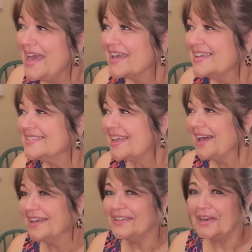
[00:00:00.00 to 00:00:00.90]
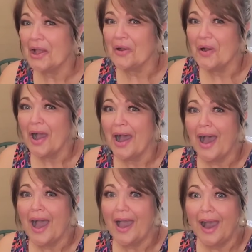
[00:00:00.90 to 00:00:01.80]
because you know,
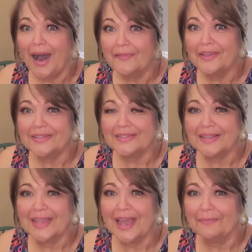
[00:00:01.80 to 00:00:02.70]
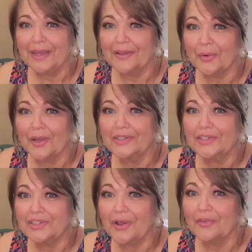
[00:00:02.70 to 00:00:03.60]
obviously I'm not going to
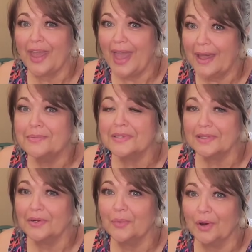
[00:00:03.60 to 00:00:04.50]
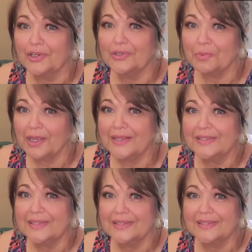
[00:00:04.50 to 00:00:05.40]
show the absolute worst
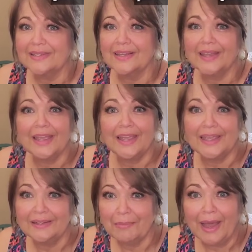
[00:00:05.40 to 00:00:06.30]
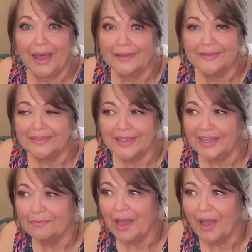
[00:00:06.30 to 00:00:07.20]
places in my
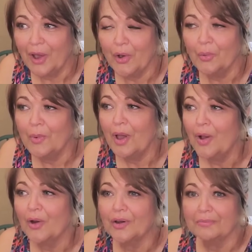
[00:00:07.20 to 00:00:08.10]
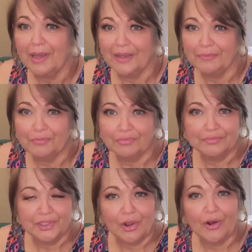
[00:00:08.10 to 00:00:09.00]
home or in my
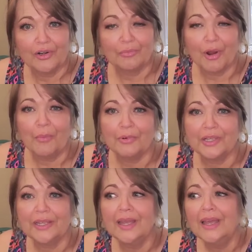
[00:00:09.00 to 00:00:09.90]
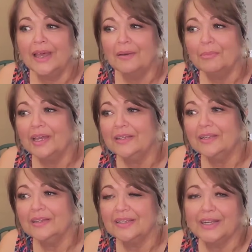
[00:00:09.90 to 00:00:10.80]
yard or property. But
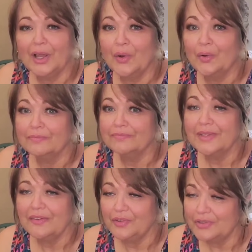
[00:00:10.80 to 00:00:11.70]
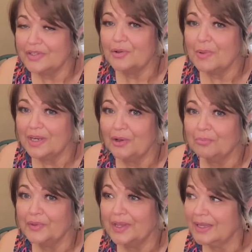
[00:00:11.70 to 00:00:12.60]
you know, if you zoom in on
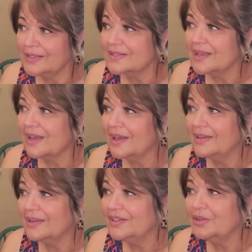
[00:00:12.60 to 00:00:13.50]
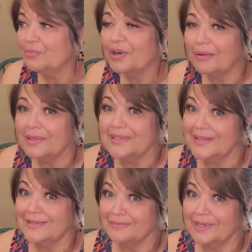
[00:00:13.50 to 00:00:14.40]
things, you'll probably see
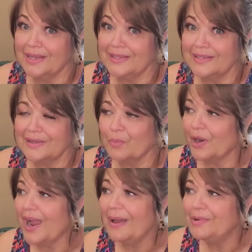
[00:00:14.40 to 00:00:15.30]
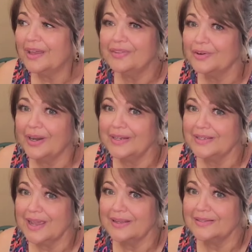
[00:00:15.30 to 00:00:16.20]
some dust somewhere. I'm not the greatest
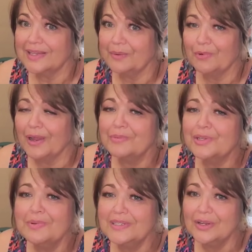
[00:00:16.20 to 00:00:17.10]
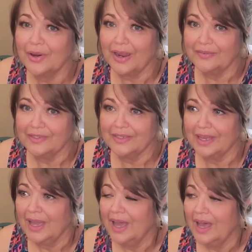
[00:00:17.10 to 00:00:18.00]
housekeeper. I'm too busy crafting.
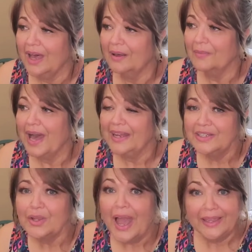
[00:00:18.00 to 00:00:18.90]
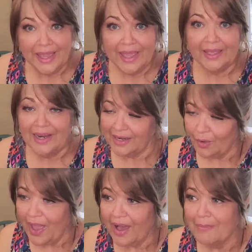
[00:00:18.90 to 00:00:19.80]
I know
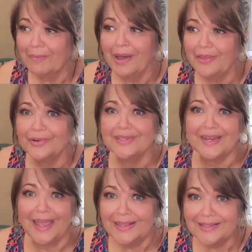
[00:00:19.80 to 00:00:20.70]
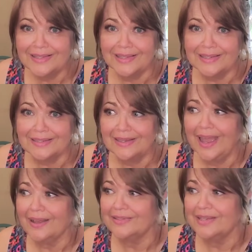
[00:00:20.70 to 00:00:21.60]
how. My mother is an excellent
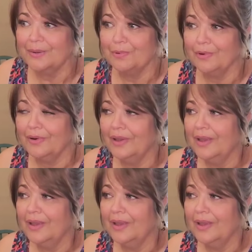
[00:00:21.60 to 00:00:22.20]
housekeeper.